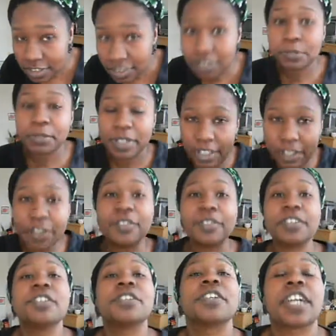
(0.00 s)
Mull it
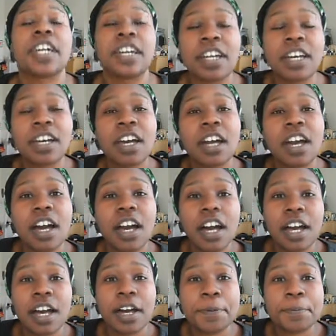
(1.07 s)
over, you'll get it.
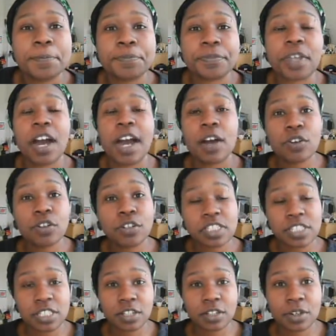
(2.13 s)
I
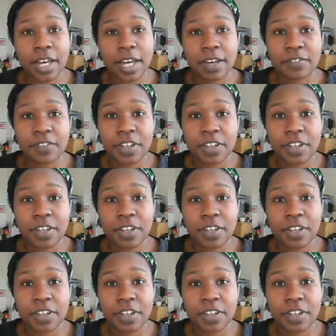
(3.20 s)
also have...